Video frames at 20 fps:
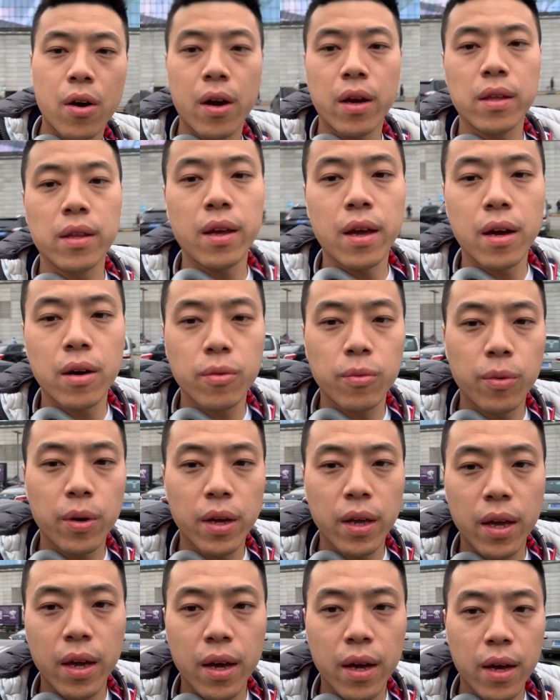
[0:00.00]
Right now
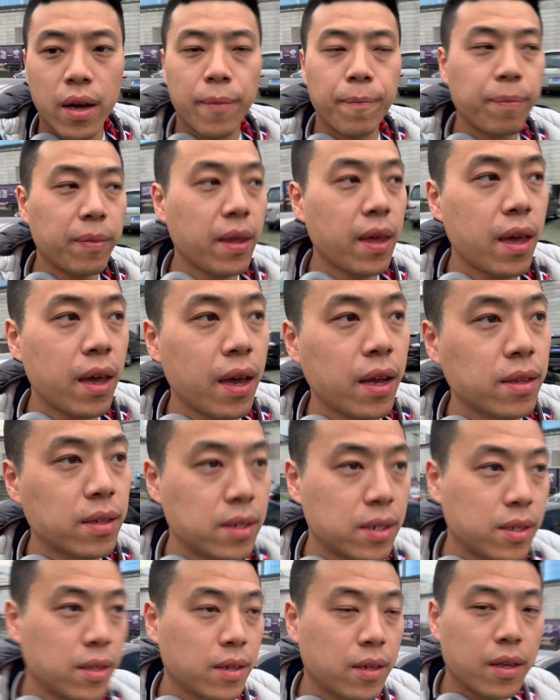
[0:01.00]
we are at
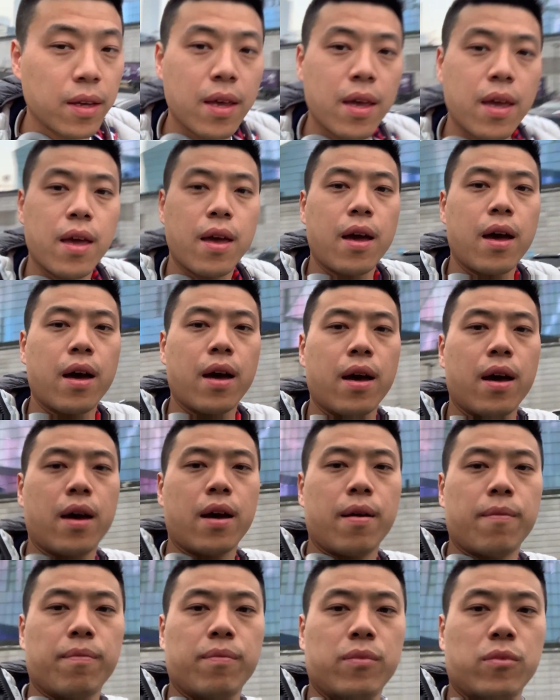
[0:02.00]

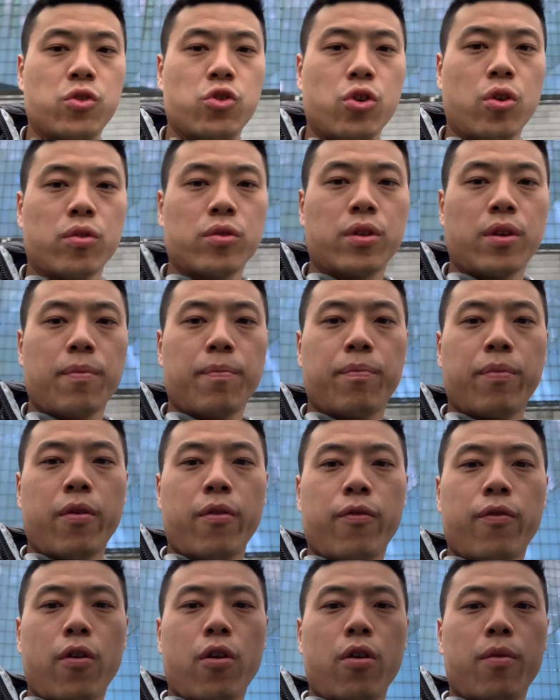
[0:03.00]
um, Chongqing
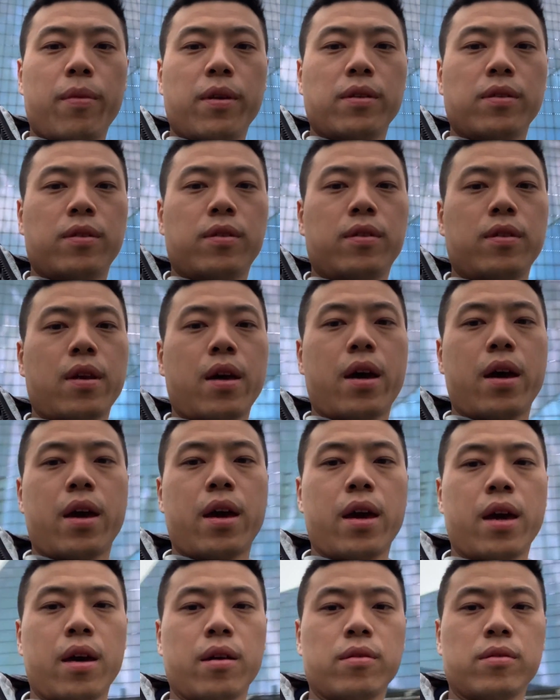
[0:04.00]
Performance uh,
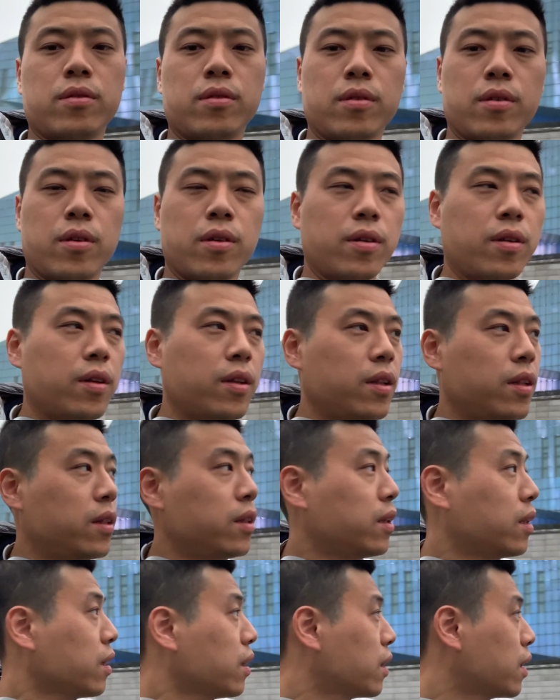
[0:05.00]
House,
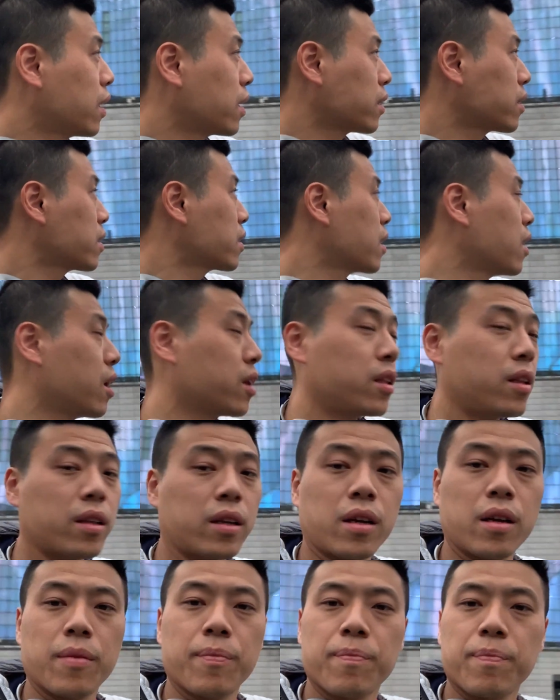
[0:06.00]
like kind of
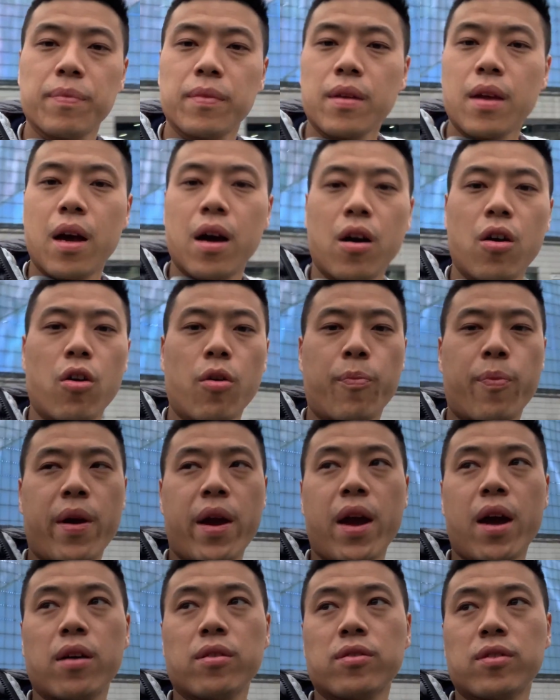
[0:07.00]
like an
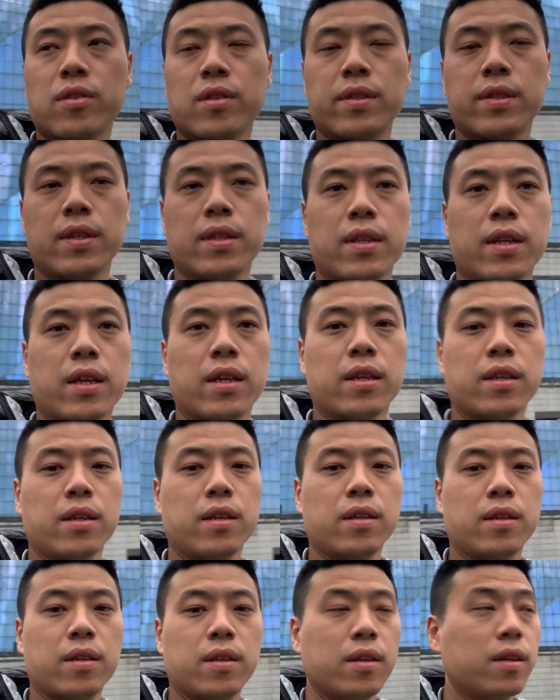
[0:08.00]
opera house in Sydney,
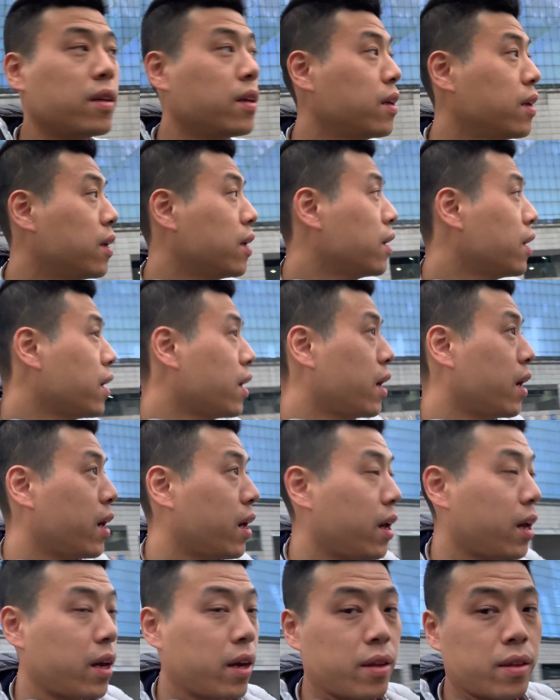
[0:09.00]

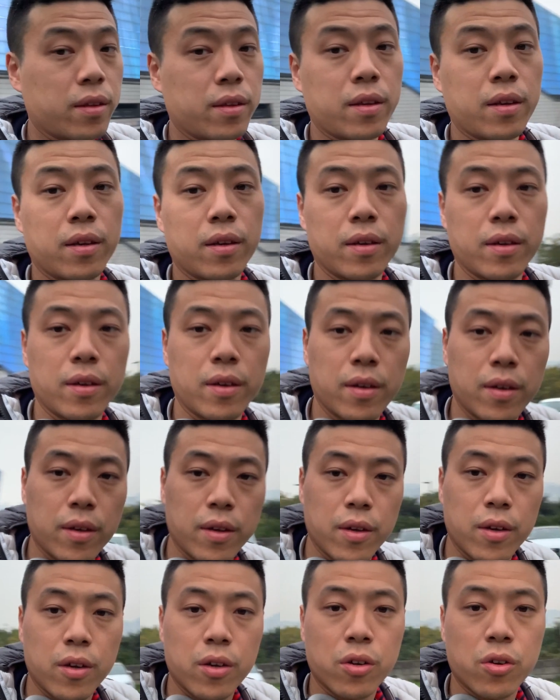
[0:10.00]
and
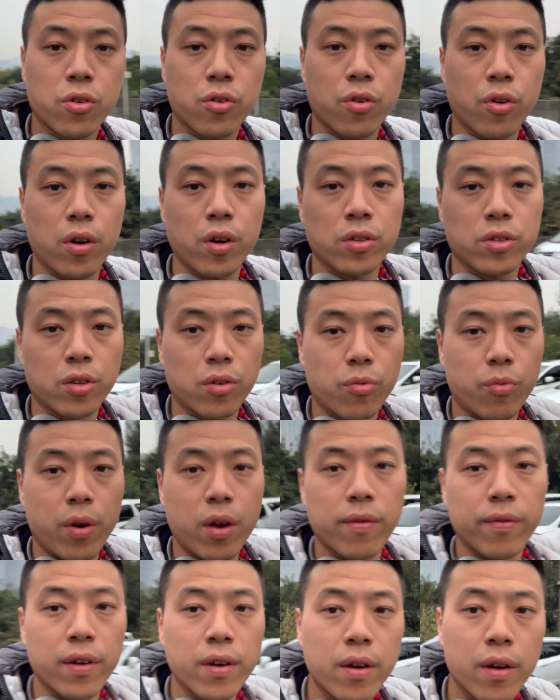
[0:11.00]
cross a
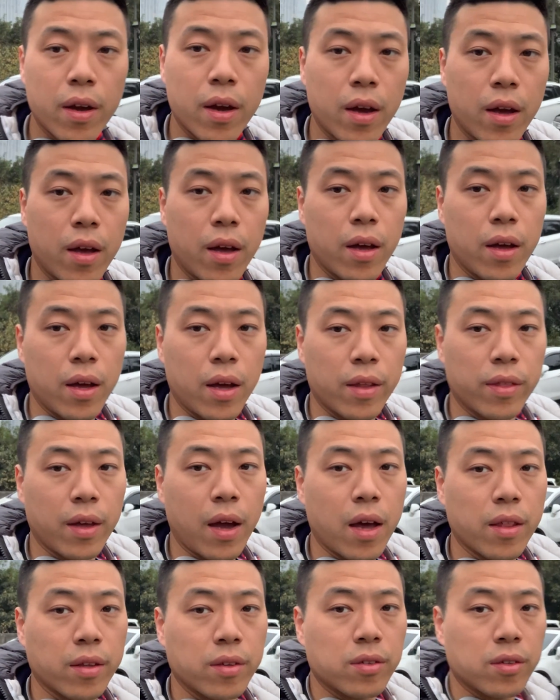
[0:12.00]
river on
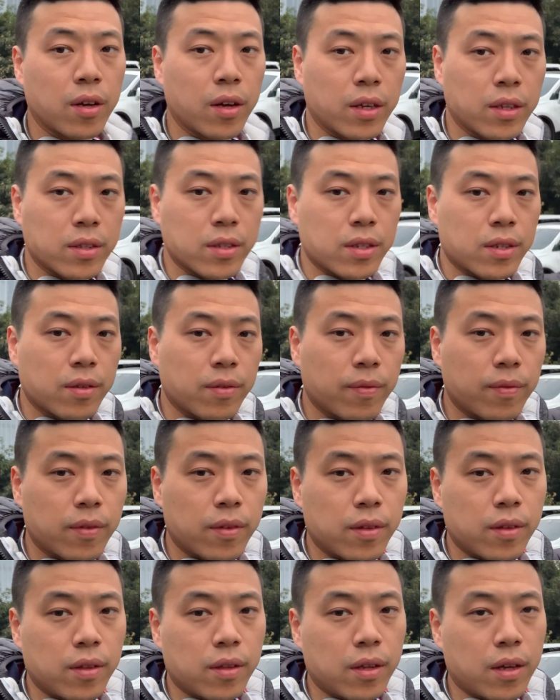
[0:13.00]
the other side.
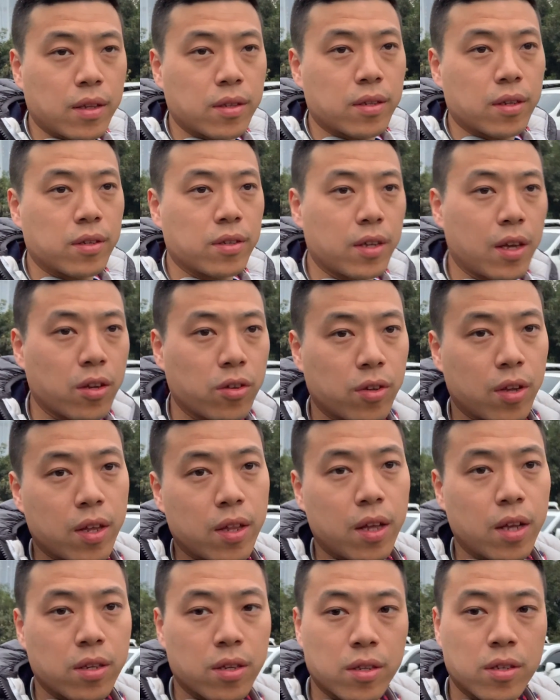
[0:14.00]
That's a
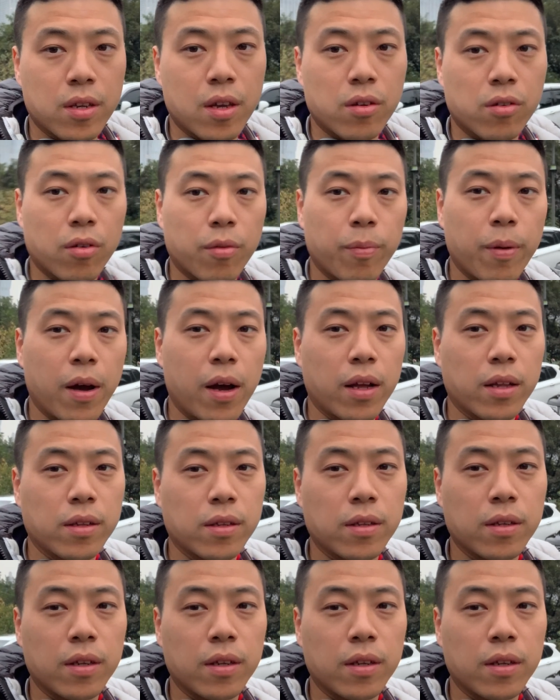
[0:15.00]
that's a central part,